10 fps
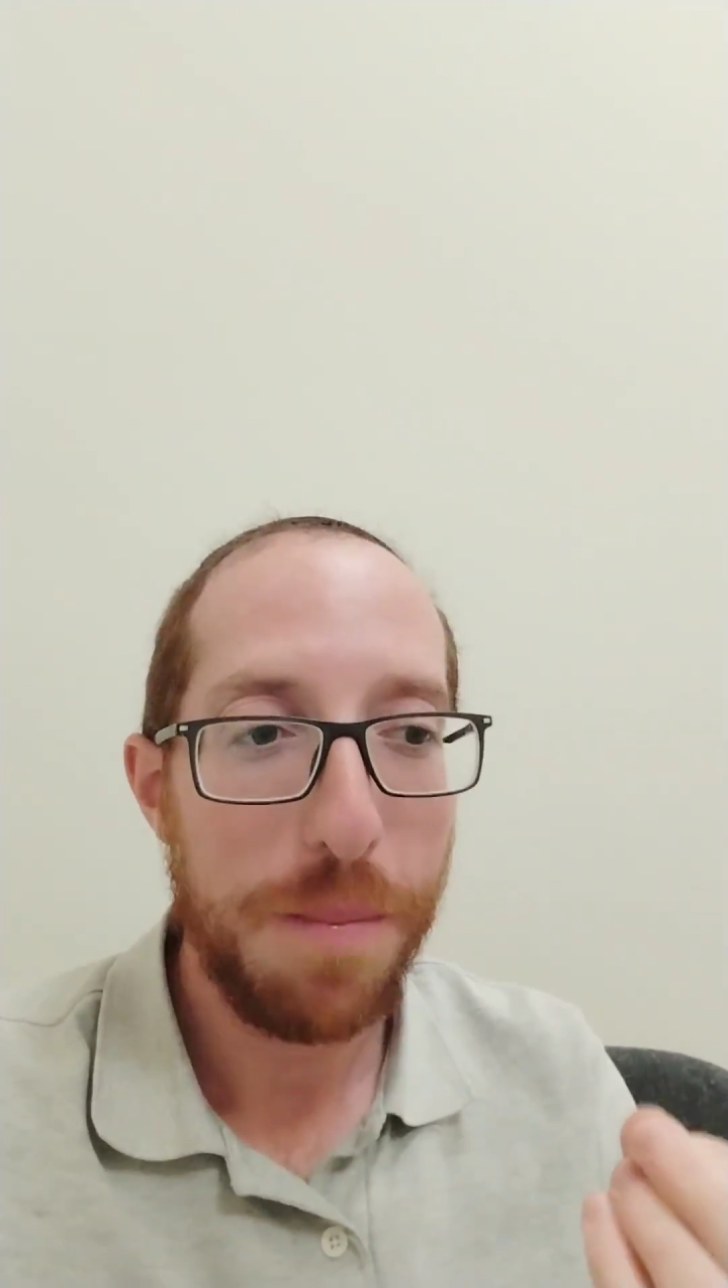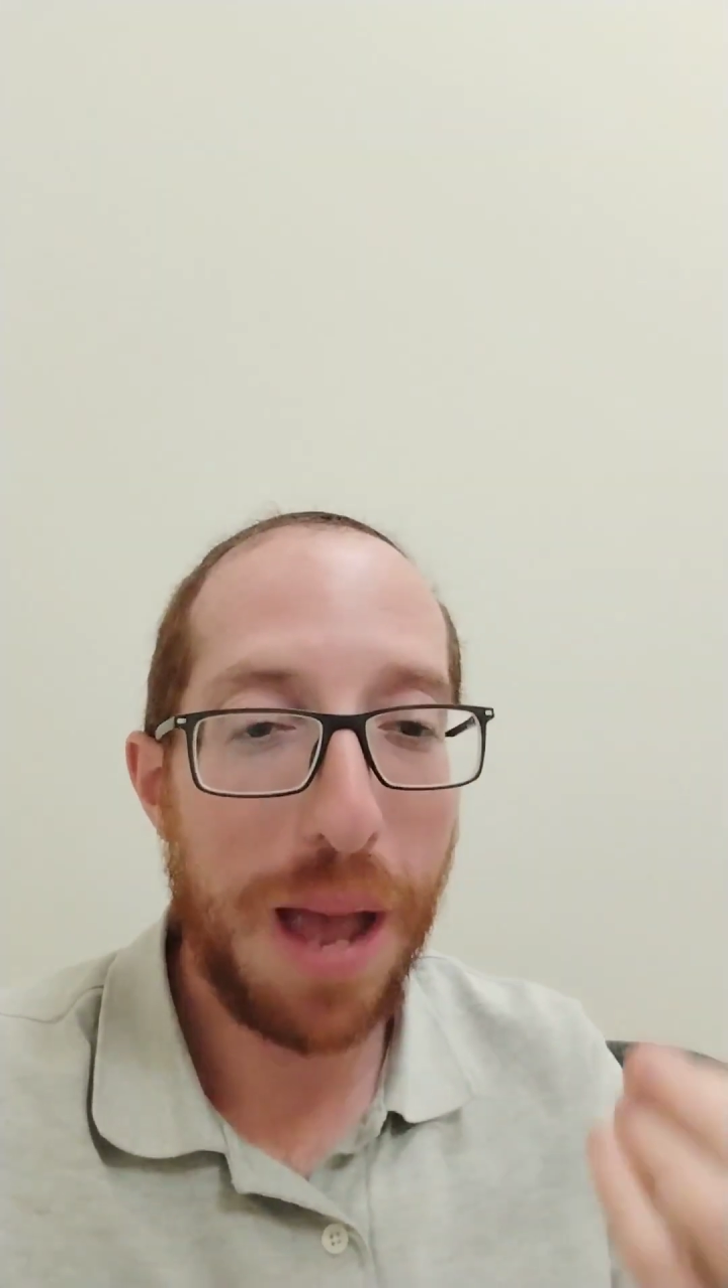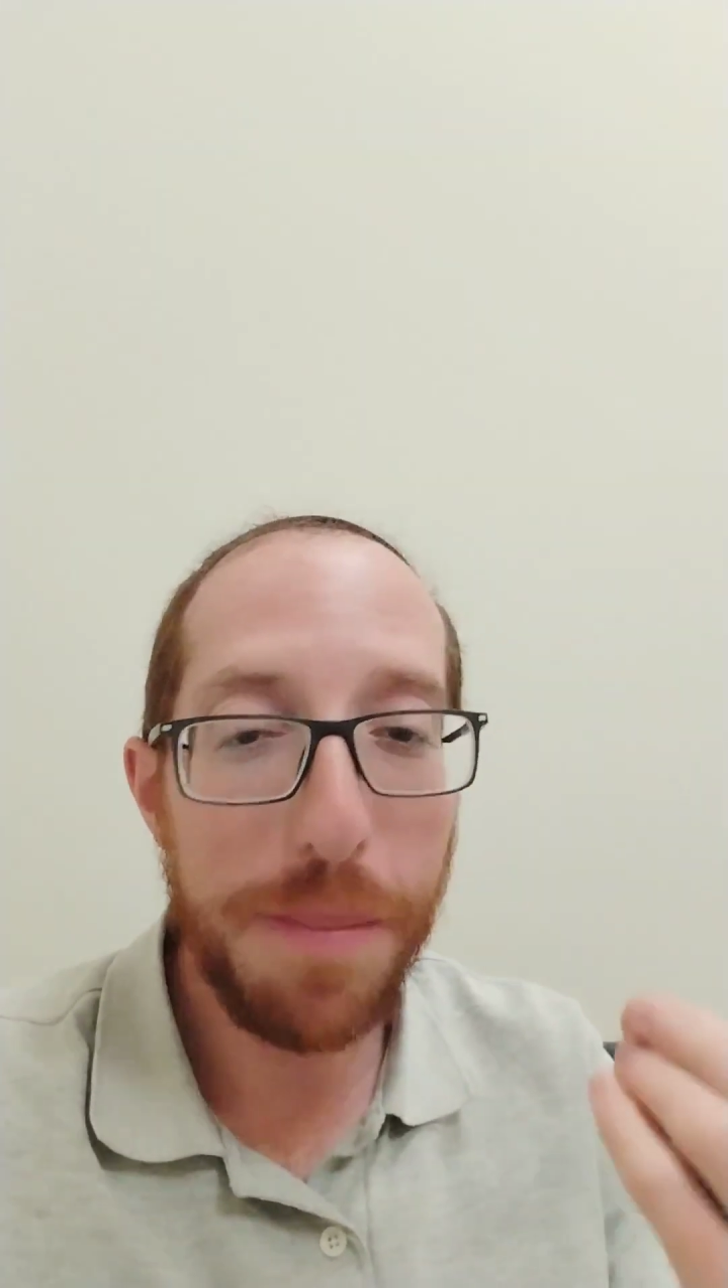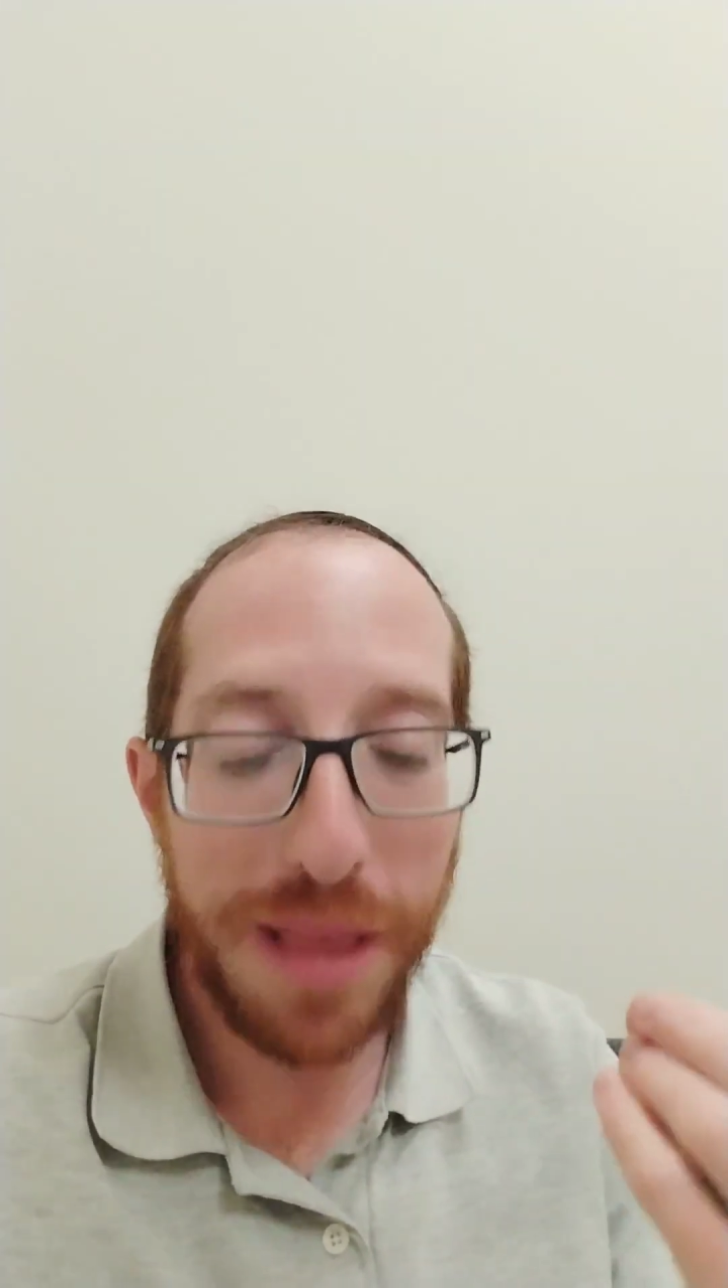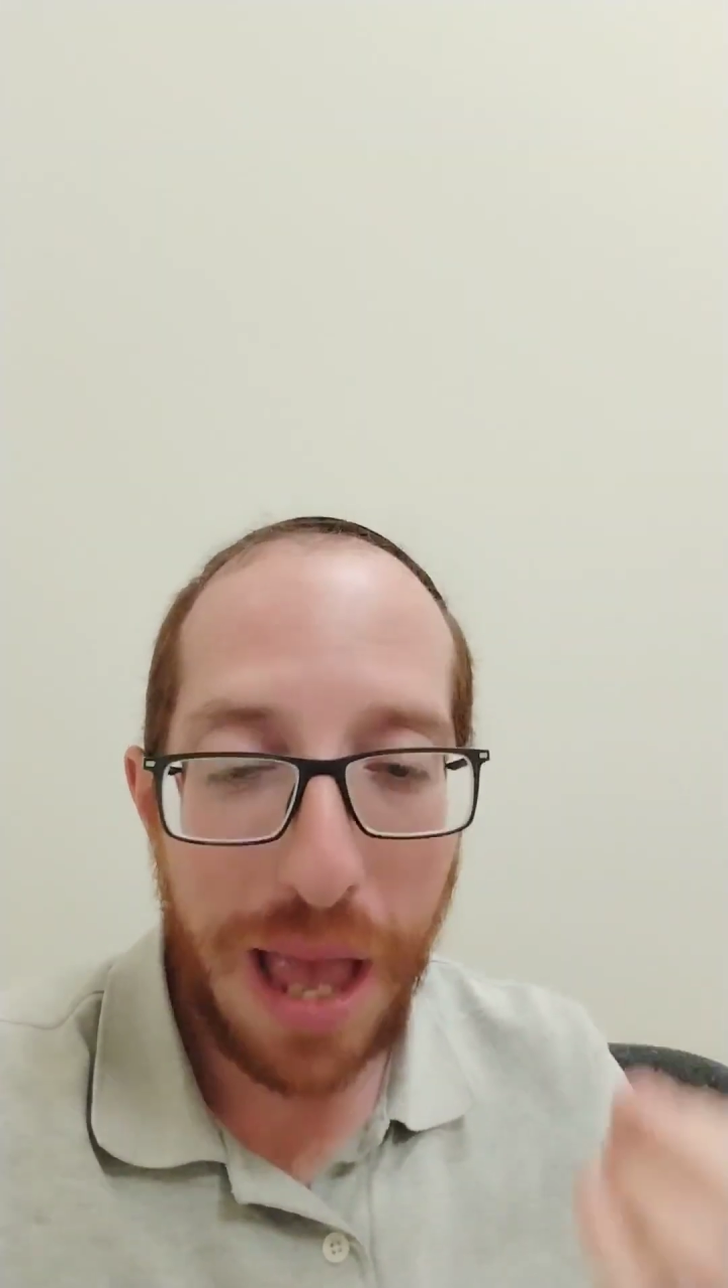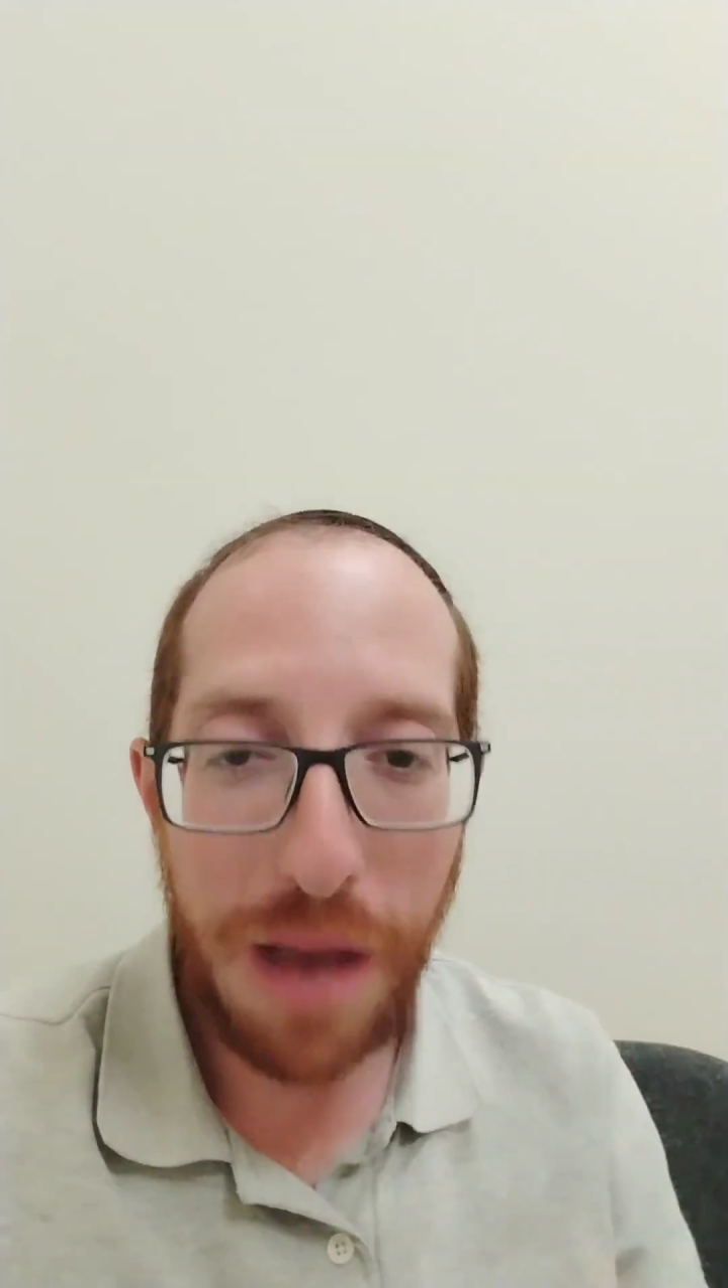perhaps